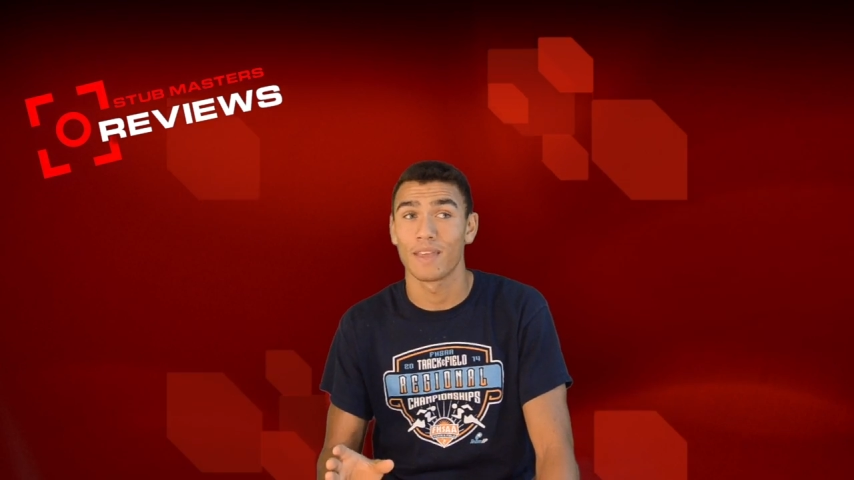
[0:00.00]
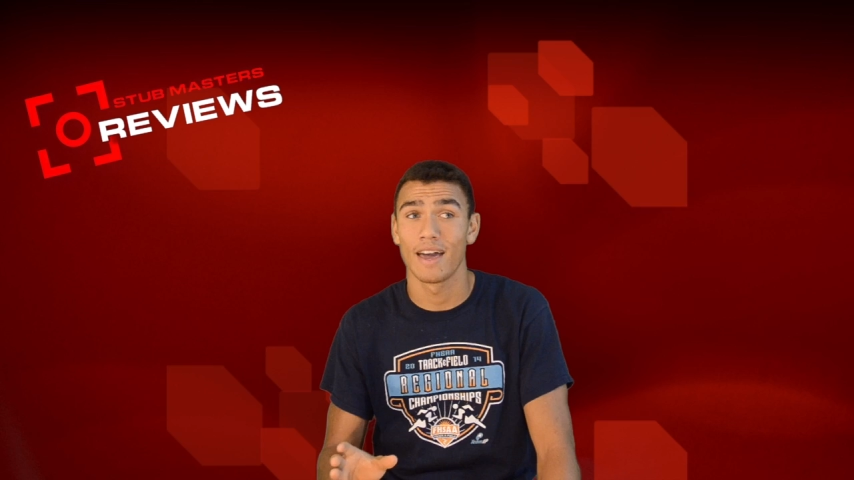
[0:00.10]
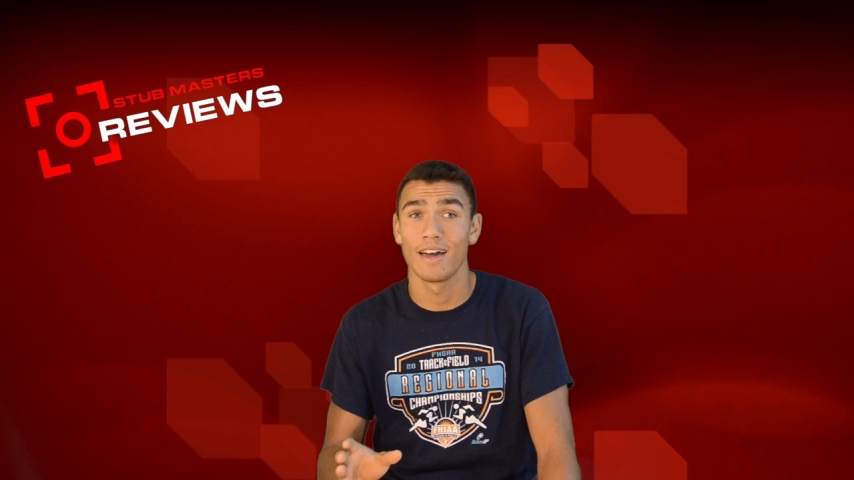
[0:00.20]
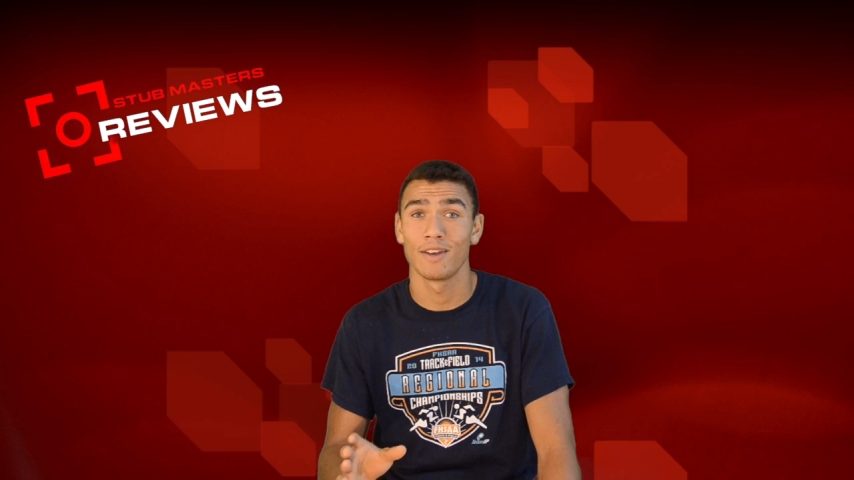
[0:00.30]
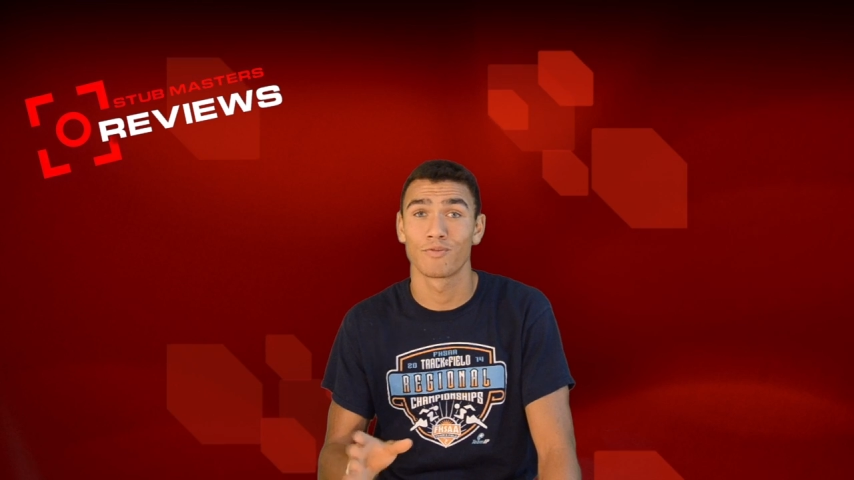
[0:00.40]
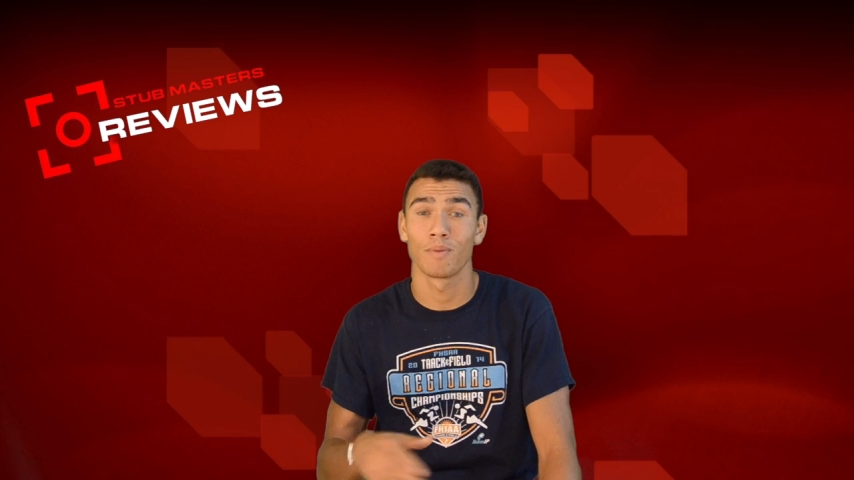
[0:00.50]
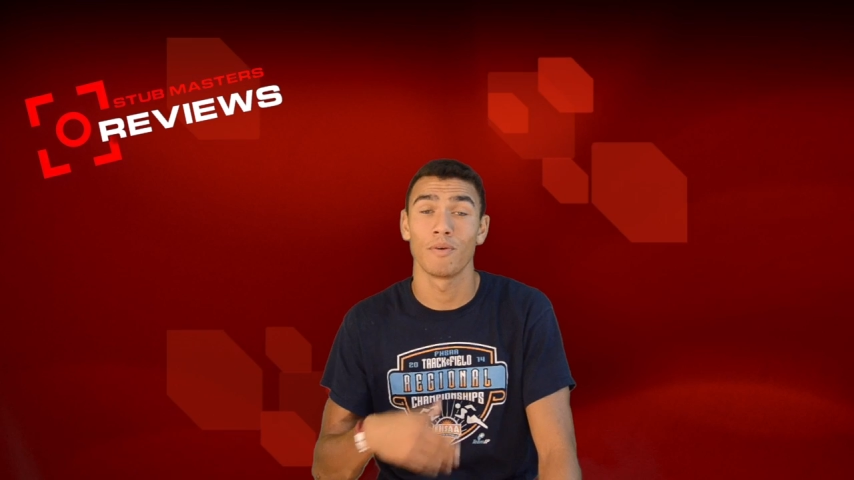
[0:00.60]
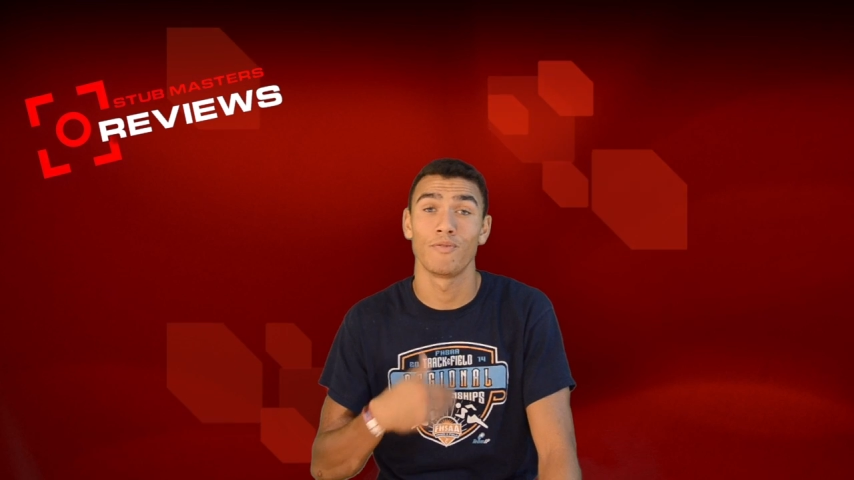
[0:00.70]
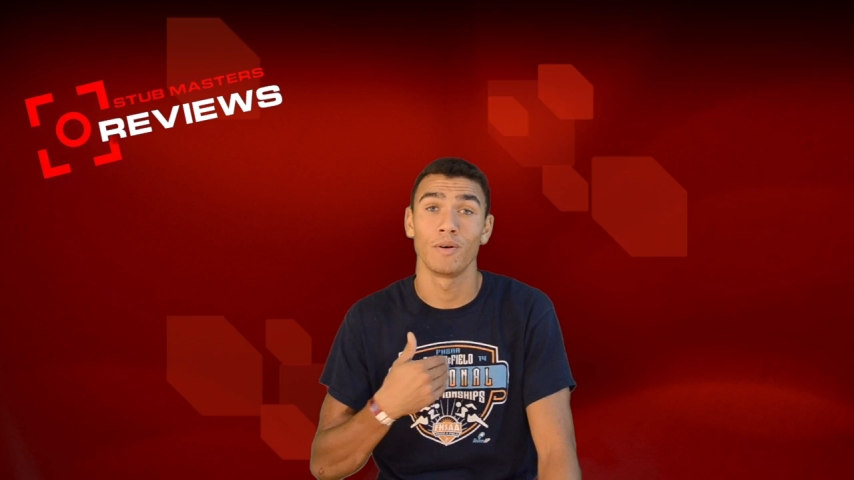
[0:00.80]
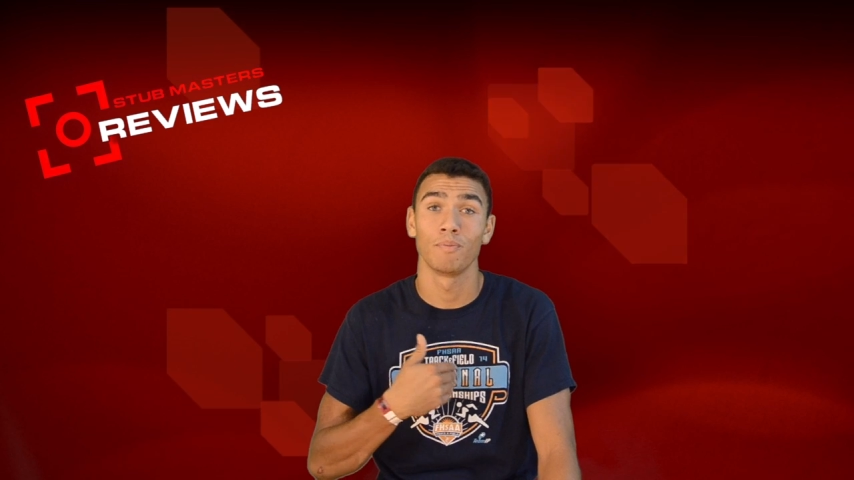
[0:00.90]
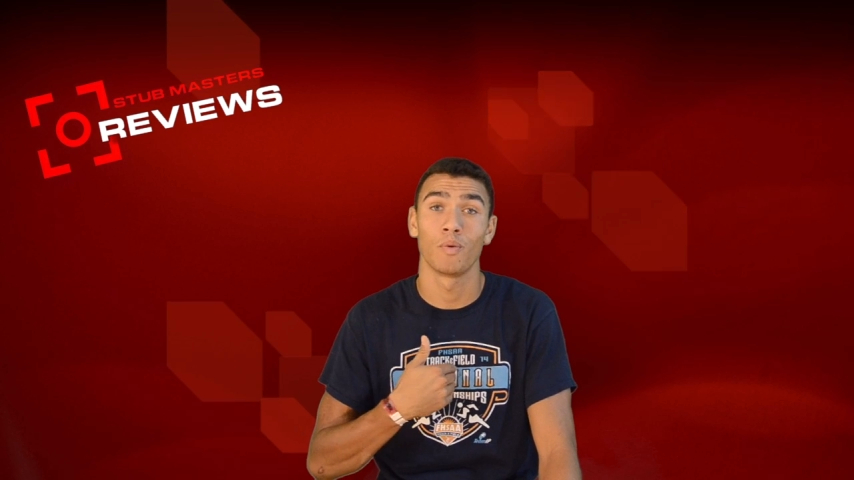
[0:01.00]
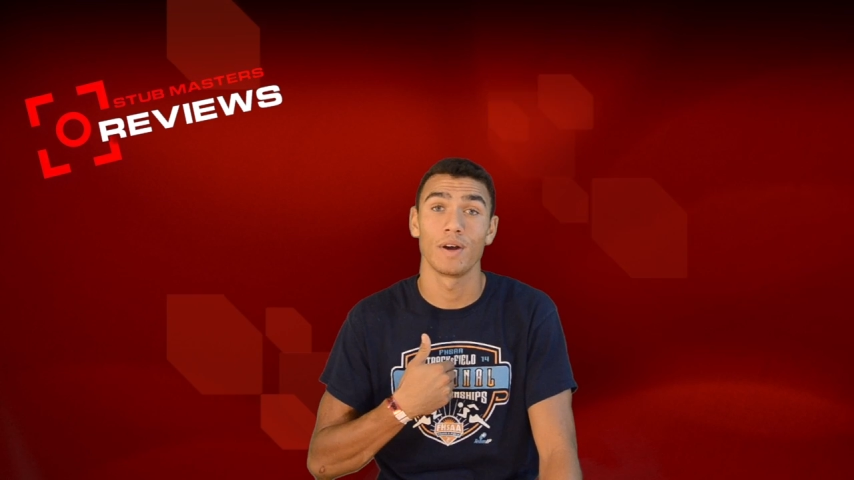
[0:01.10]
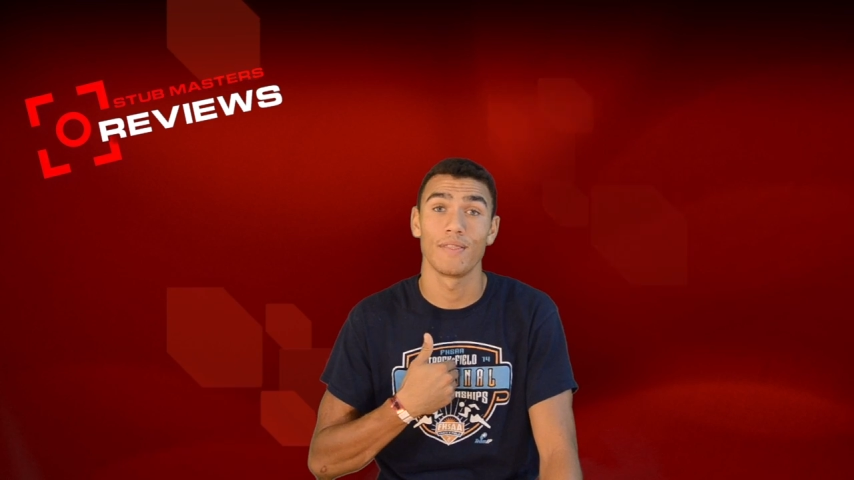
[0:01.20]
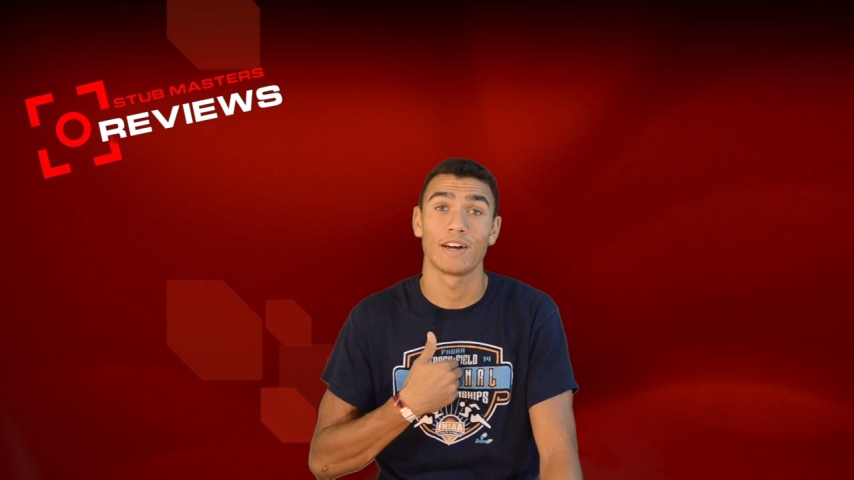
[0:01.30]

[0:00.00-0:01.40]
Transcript: And from a film point,